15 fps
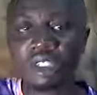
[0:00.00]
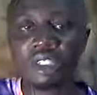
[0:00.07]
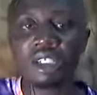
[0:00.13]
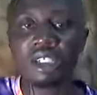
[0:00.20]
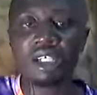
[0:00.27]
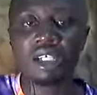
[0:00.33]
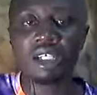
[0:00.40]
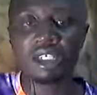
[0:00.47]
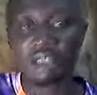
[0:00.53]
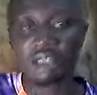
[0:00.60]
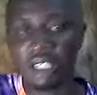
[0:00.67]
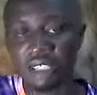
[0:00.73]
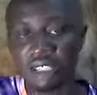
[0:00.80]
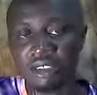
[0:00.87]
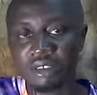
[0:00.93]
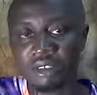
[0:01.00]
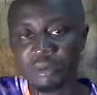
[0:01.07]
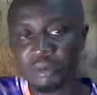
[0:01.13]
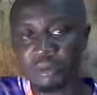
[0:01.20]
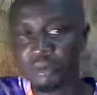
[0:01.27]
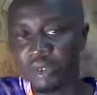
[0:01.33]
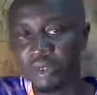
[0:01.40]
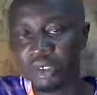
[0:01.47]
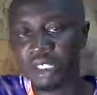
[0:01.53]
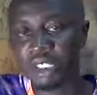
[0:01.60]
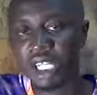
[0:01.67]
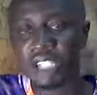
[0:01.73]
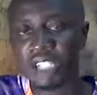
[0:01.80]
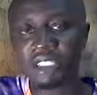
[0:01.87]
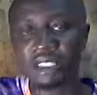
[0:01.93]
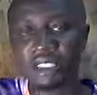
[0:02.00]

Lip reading: that users,